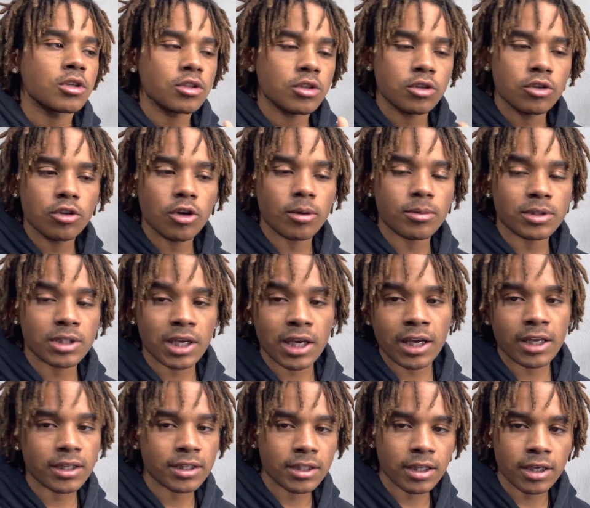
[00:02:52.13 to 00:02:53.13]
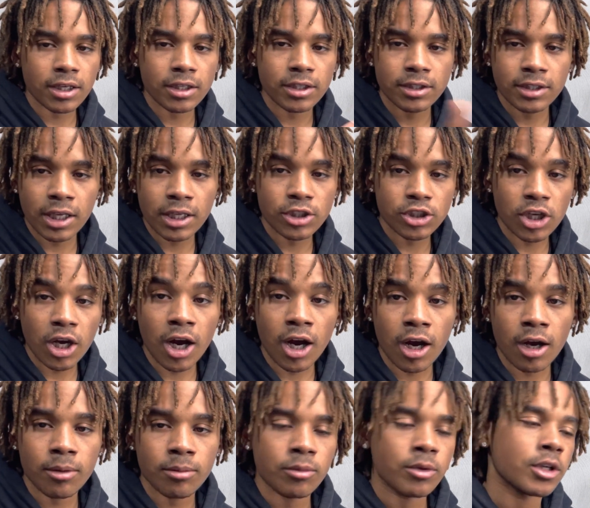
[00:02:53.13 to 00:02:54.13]
you know what I'm saying, at they, they
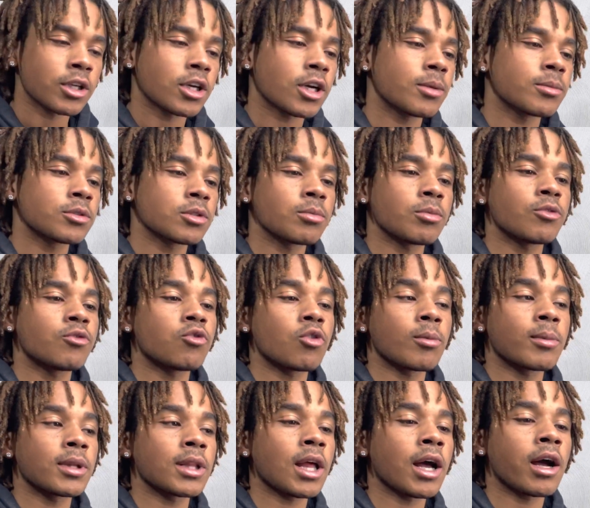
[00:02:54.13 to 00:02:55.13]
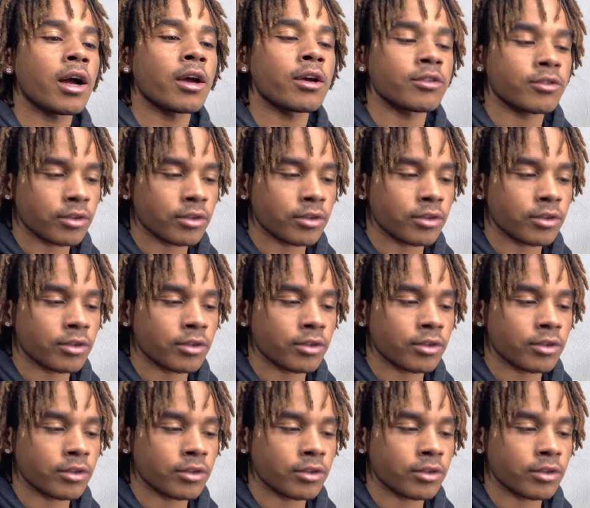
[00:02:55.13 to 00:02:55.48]
job when it comes to performing live.